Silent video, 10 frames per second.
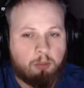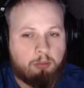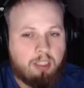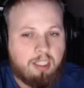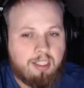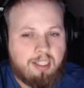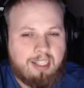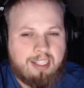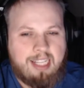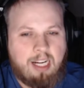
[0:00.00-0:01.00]
play.
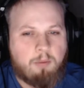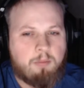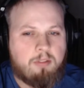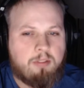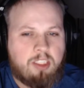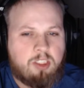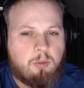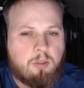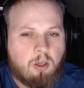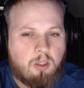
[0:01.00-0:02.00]
Now these two
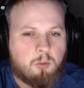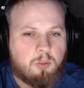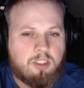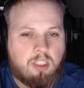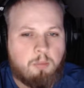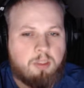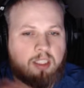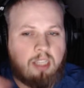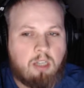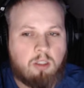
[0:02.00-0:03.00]
cards will determine the
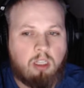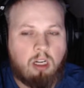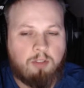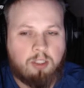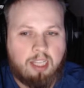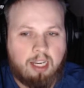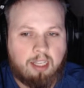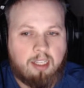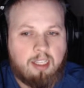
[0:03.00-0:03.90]
color of your deck.